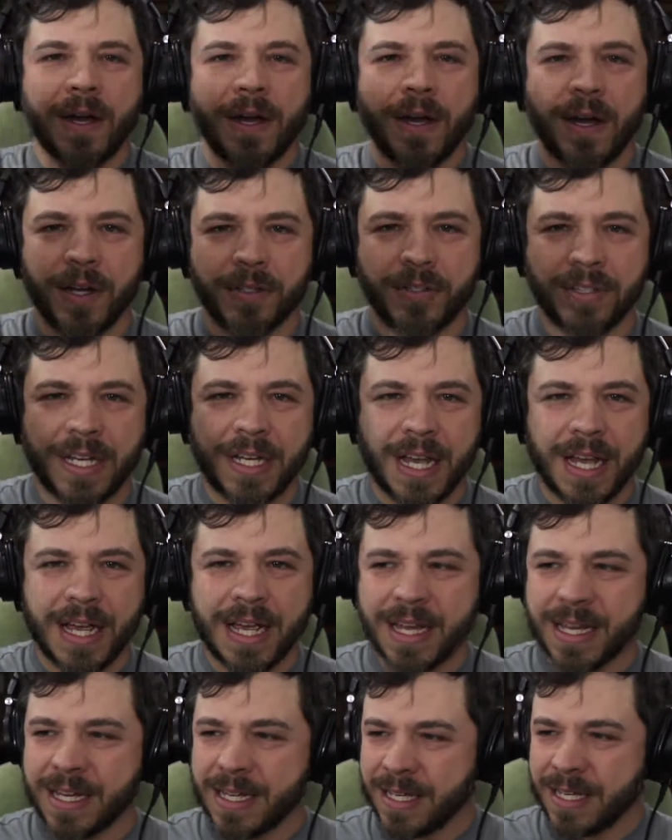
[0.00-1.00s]
Today,
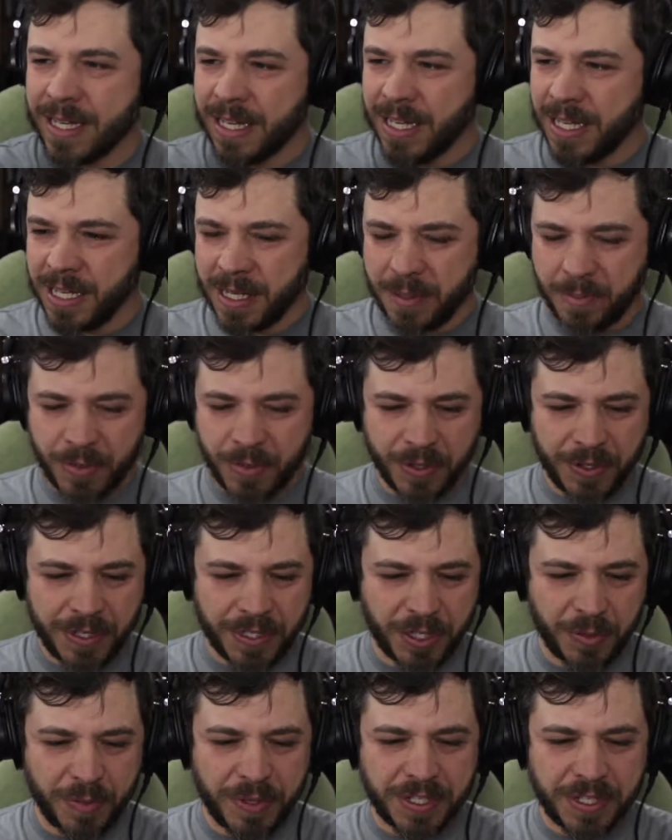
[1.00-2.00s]
I'm going
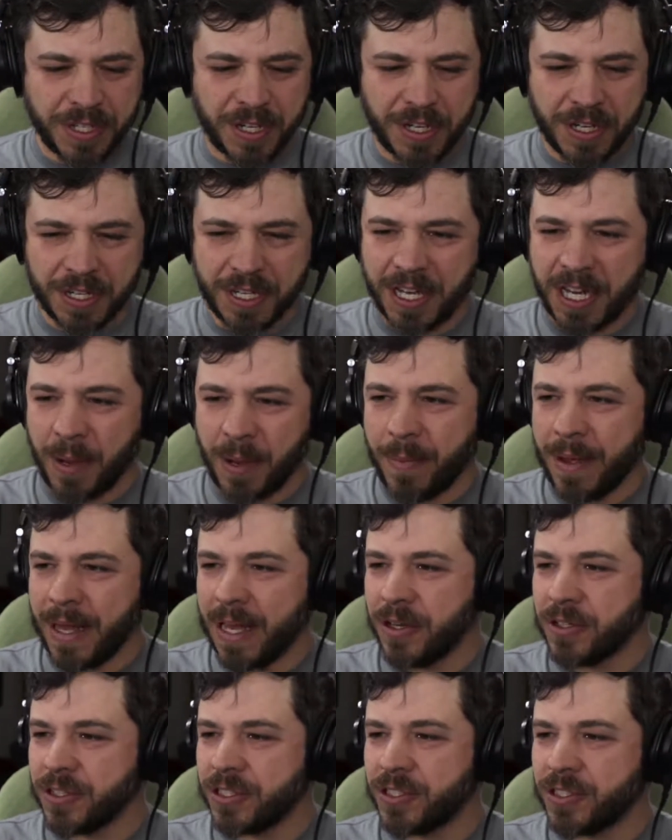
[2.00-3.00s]
to be talking
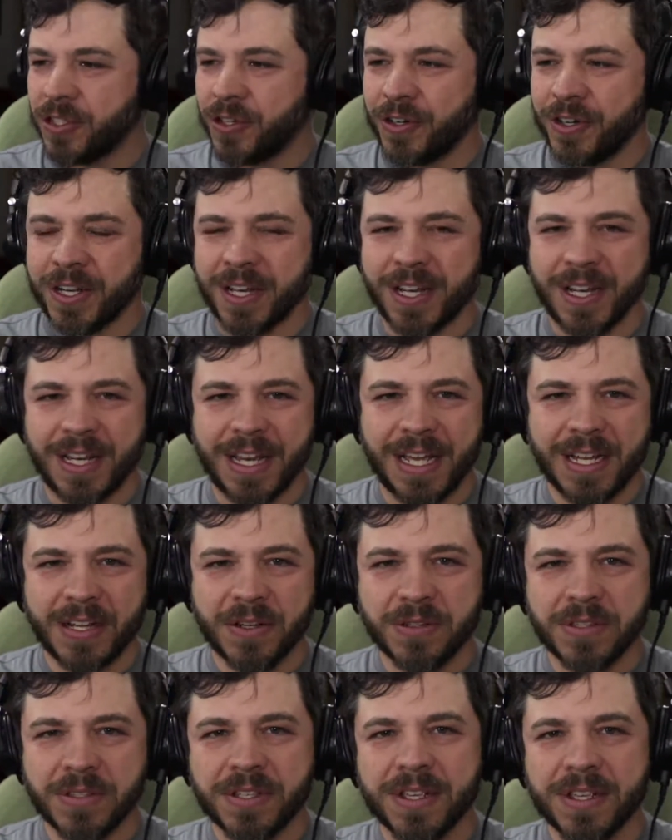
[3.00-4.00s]
about
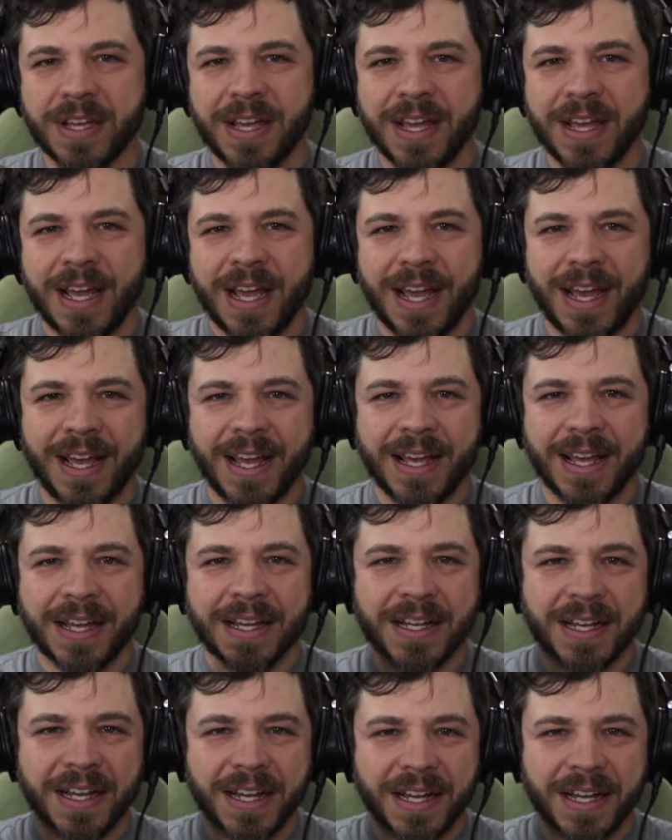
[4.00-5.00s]
tornadoes and
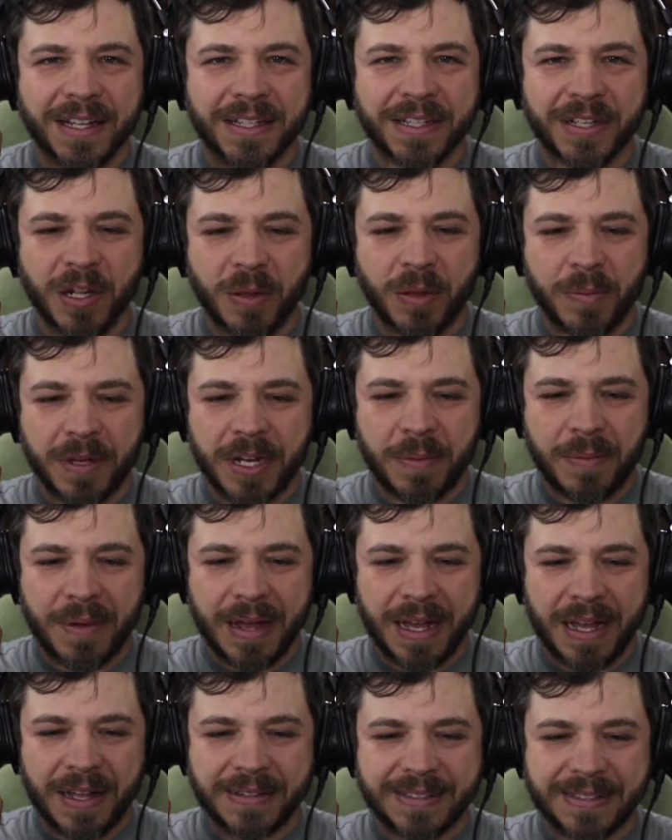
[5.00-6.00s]
a little bit
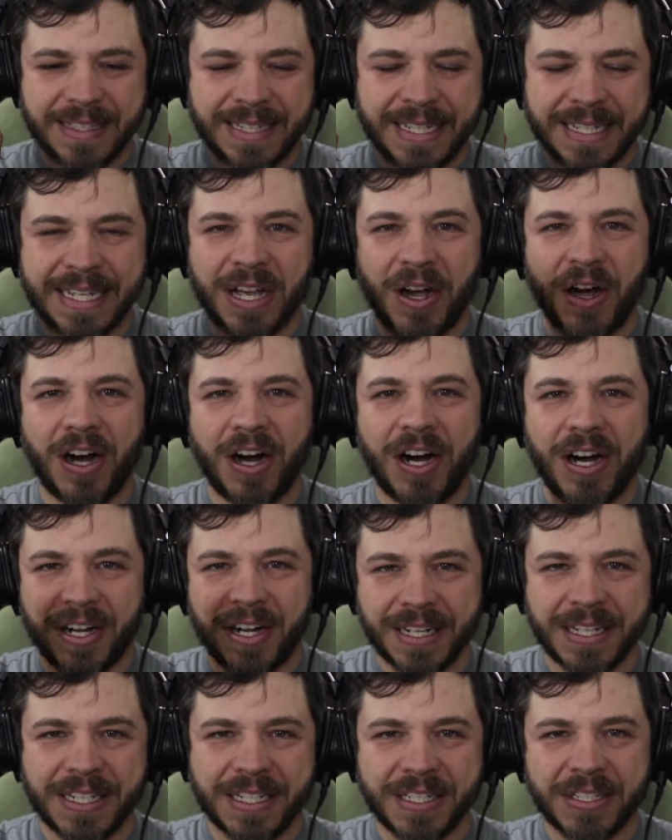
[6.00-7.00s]
about the
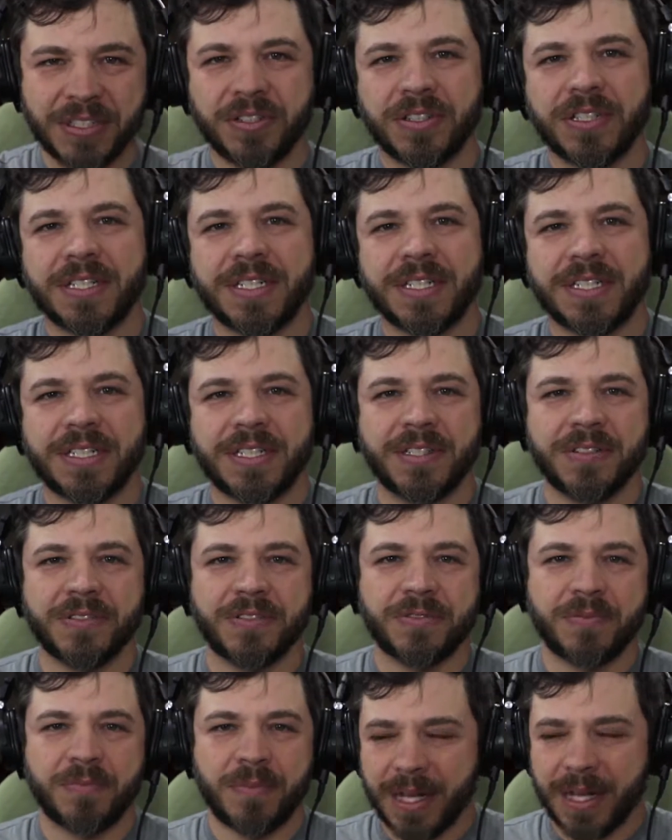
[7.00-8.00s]
audio of
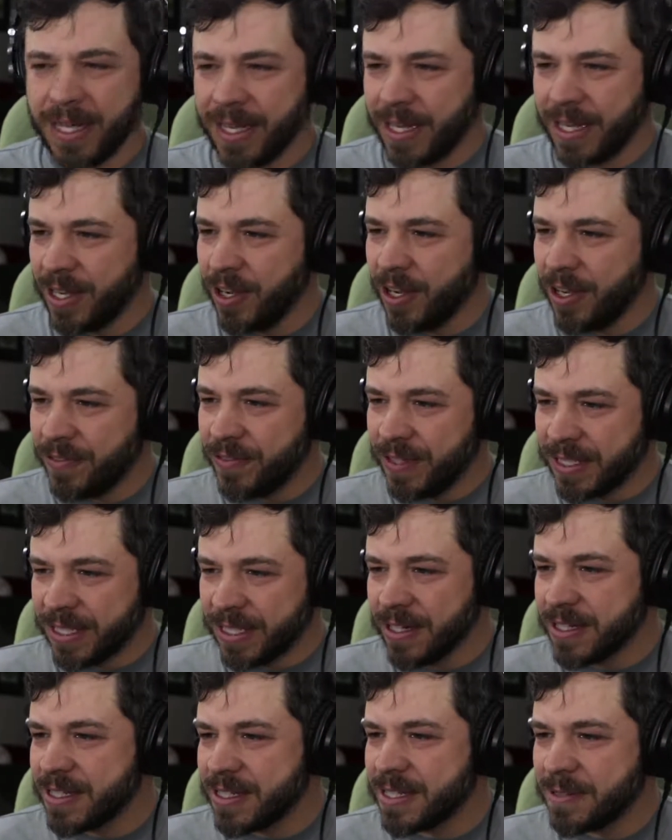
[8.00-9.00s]
my coffee
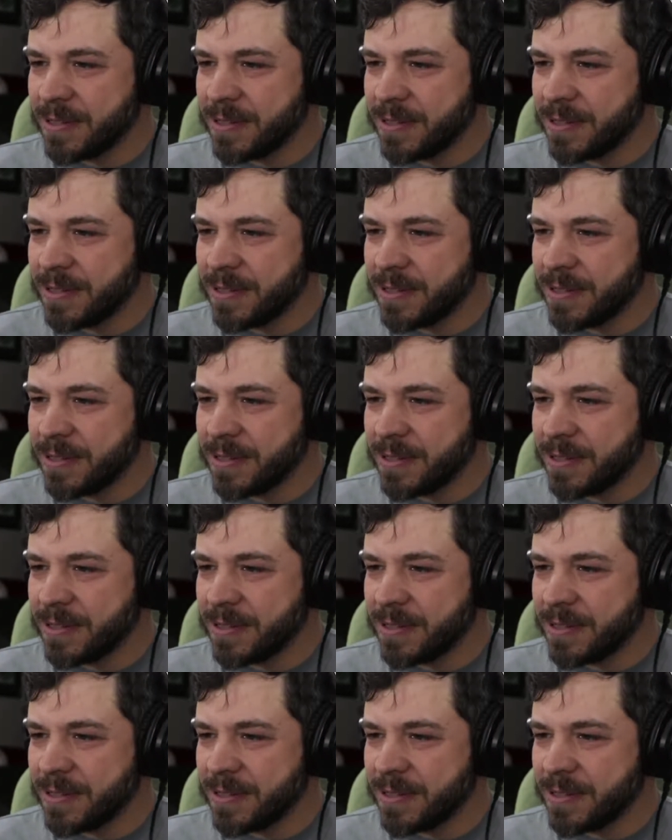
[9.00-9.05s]
talks.